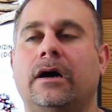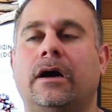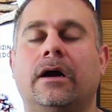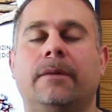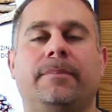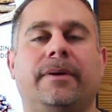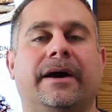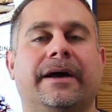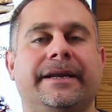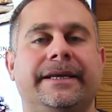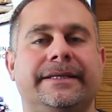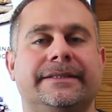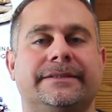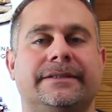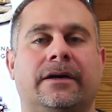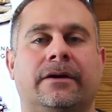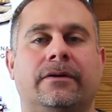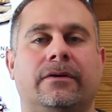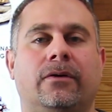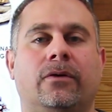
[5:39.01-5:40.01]

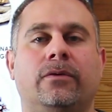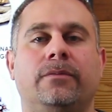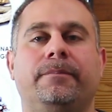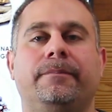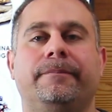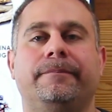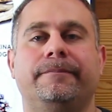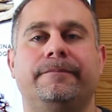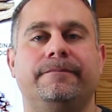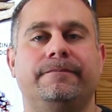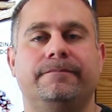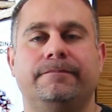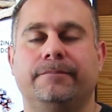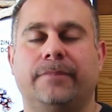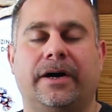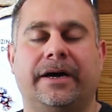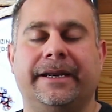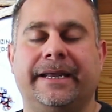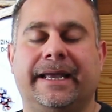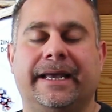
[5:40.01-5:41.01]
our own
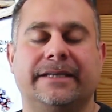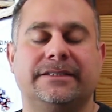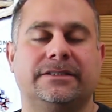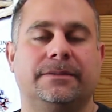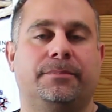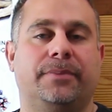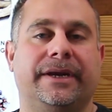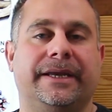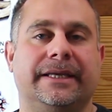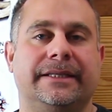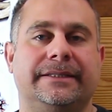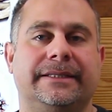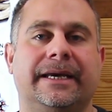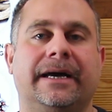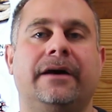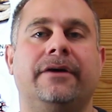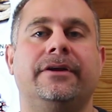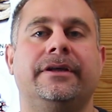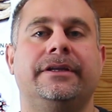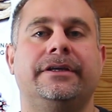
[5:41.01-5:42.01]
body has to break it
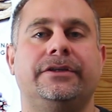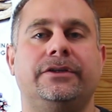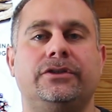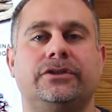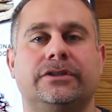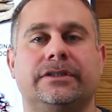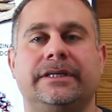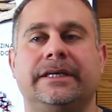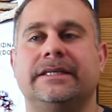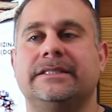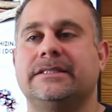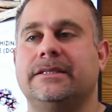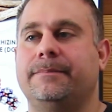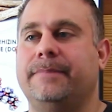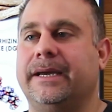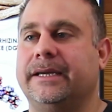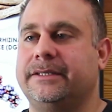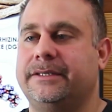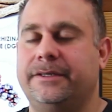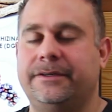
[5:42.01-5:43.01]
down, and usually it's the
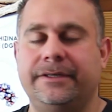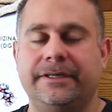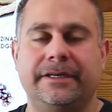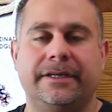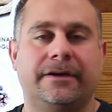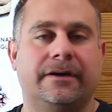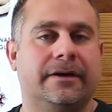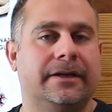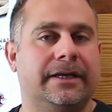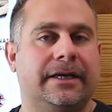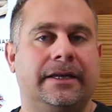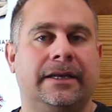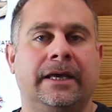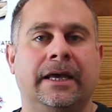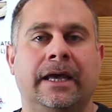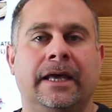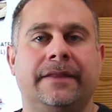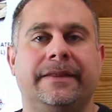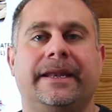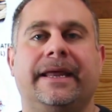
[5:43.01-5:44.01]
bacteria in our gut
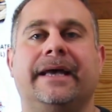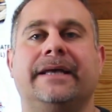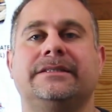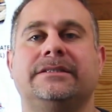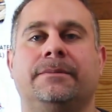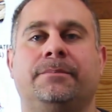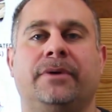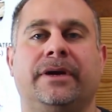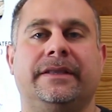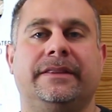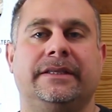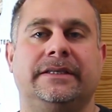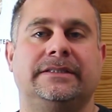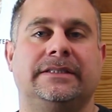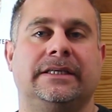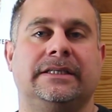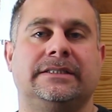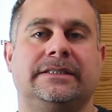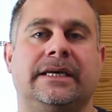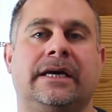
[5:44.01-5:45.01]
that has to break these
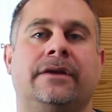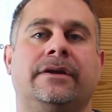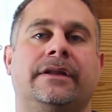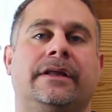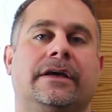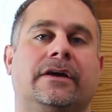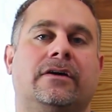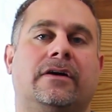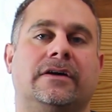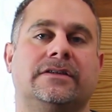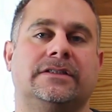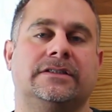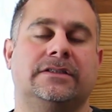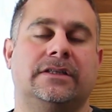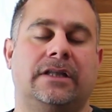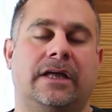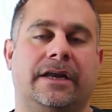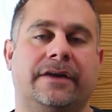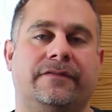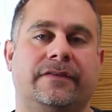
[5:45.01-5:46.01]
things down, and it causes a
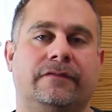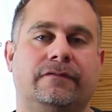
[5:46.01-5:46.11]
lot of